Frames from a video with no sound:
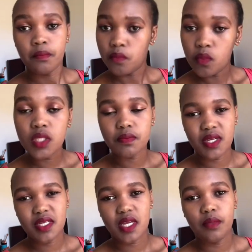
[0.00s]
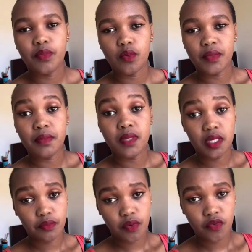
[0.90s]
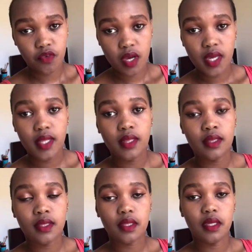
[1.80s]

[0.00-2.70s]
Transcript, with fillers: which might help you maybe improve your health